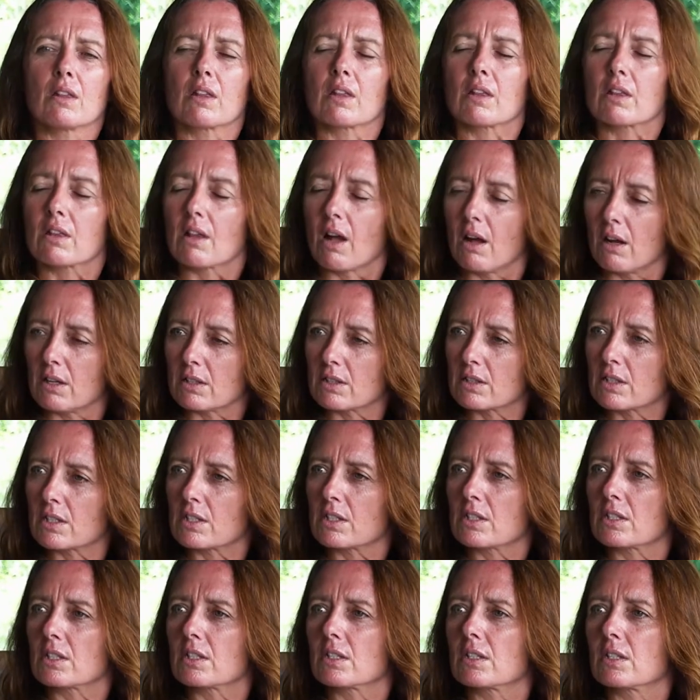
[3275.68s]

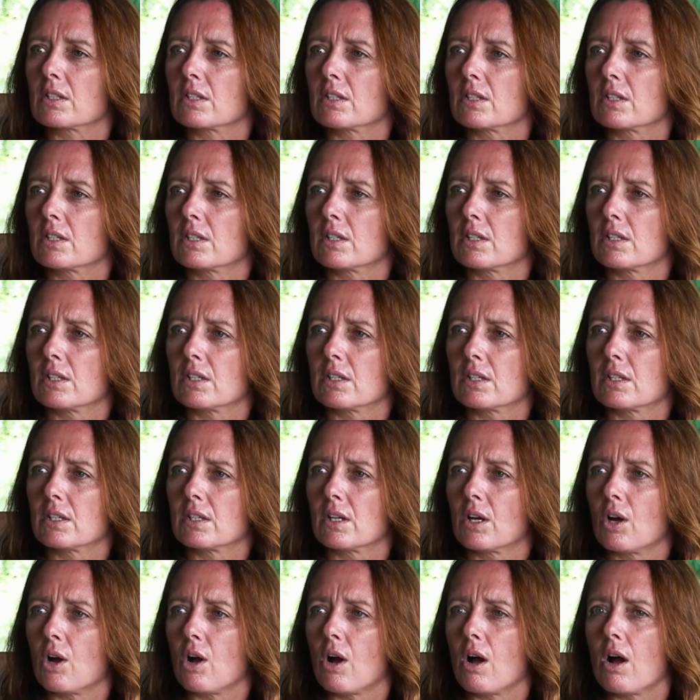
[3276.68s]
such
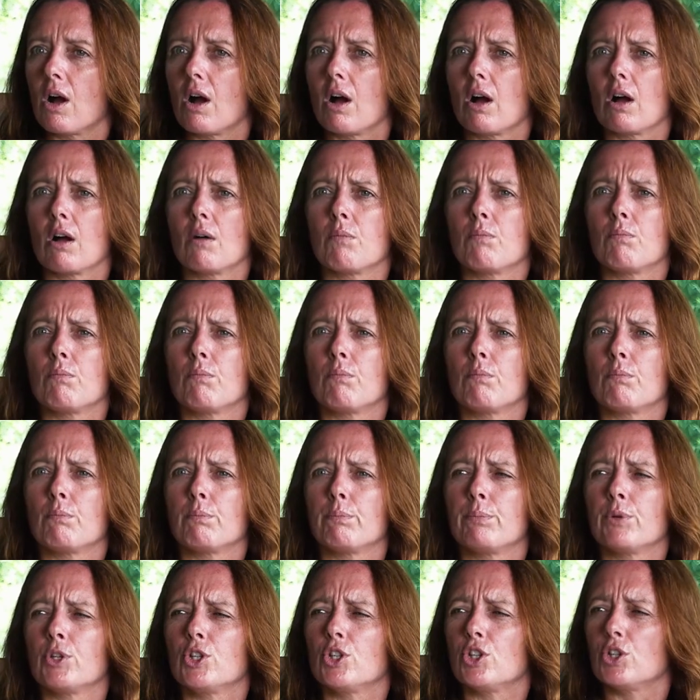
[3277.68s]
a
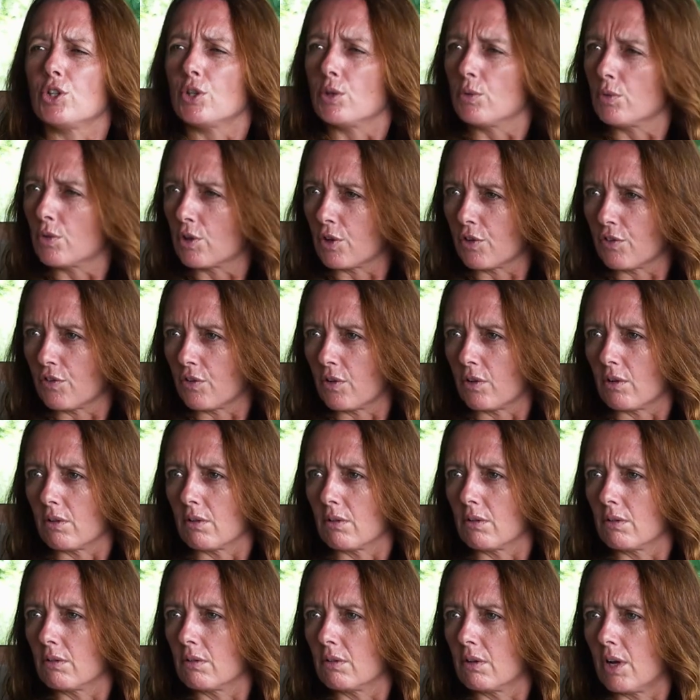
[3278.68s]
beautiful
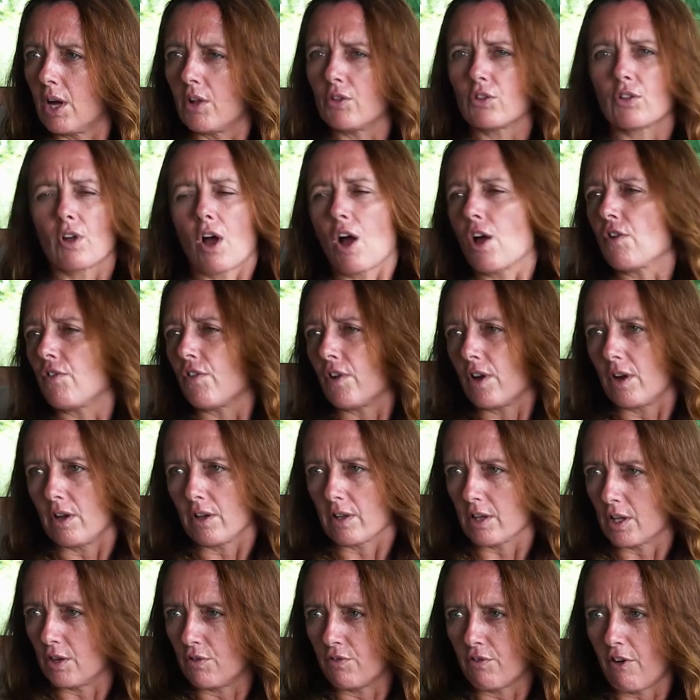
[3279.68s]
and
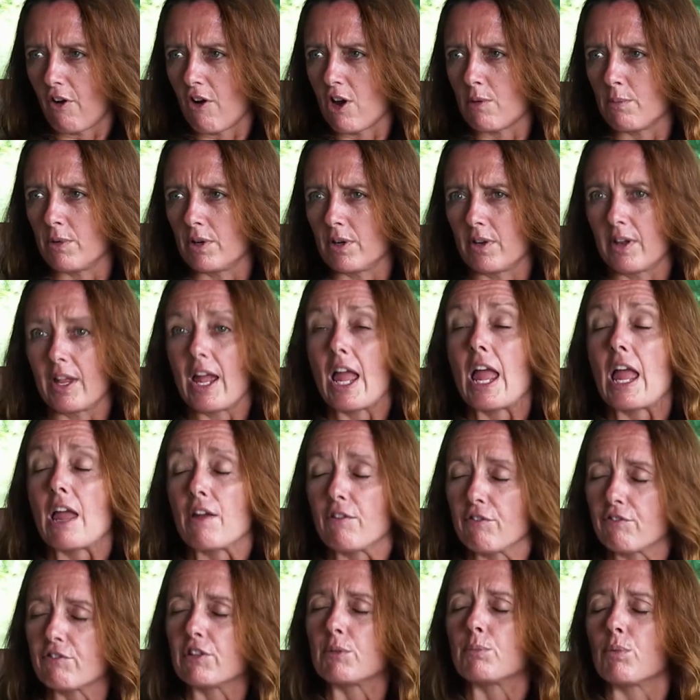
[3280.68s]
diverse environment that
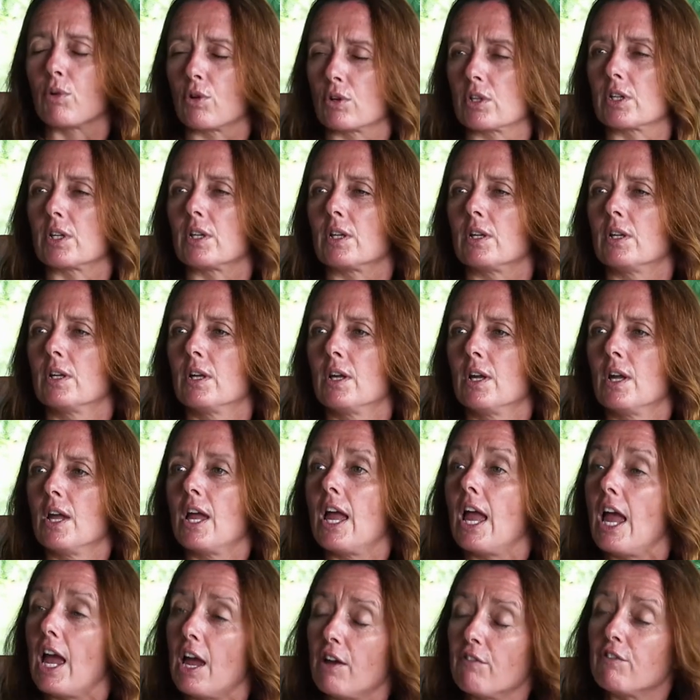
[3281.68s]
everybody
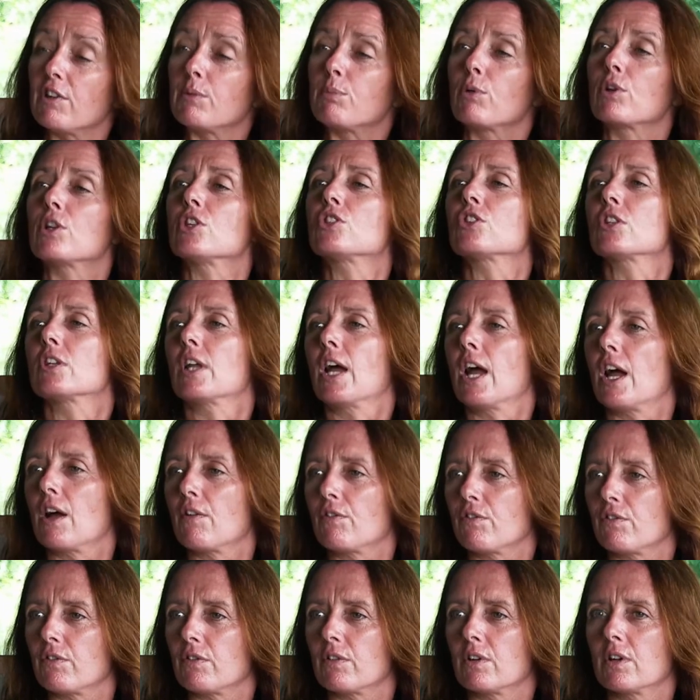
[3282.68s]
should
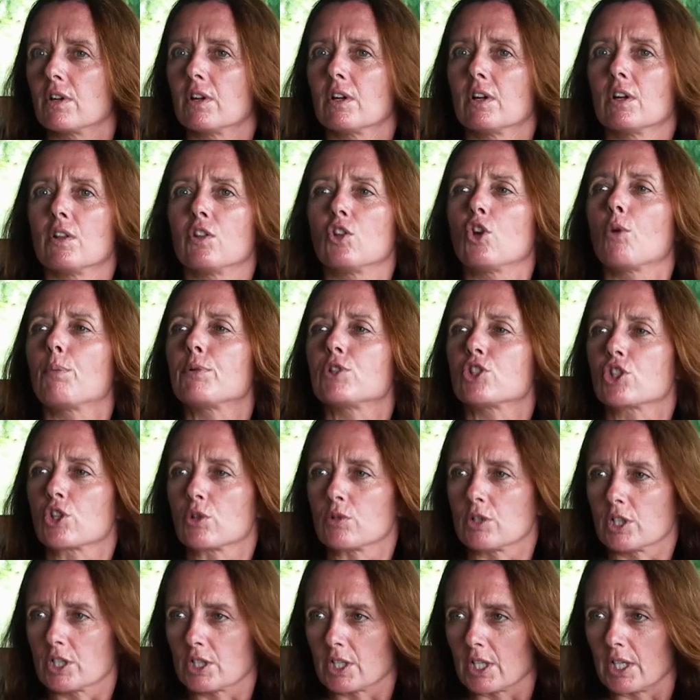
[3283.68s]
have the
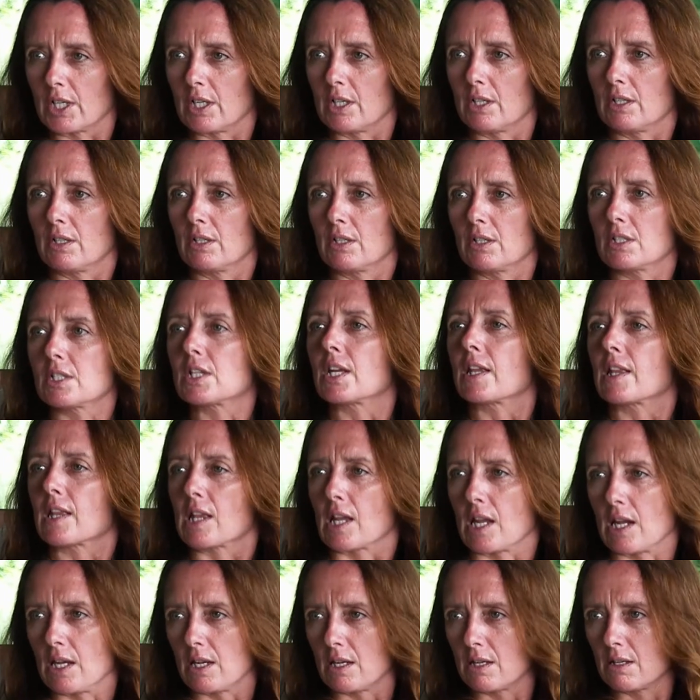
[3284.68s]
opportunity to
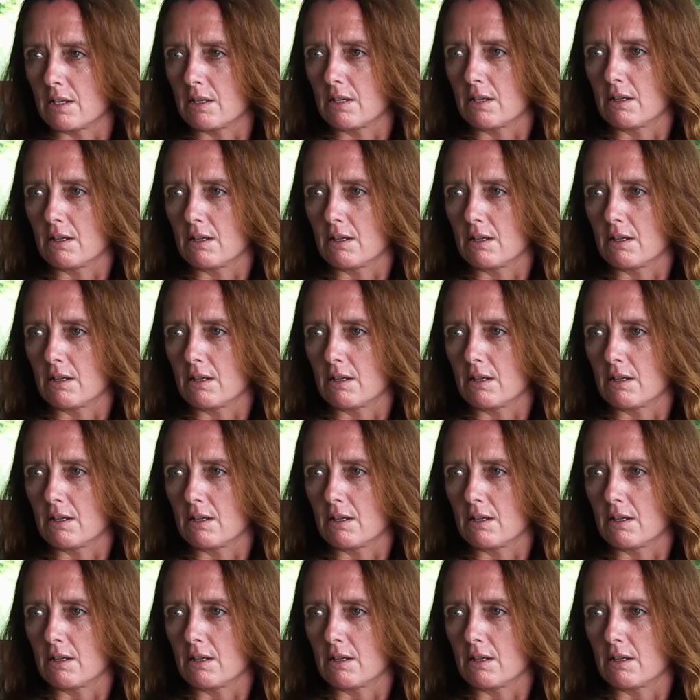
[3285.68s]
see.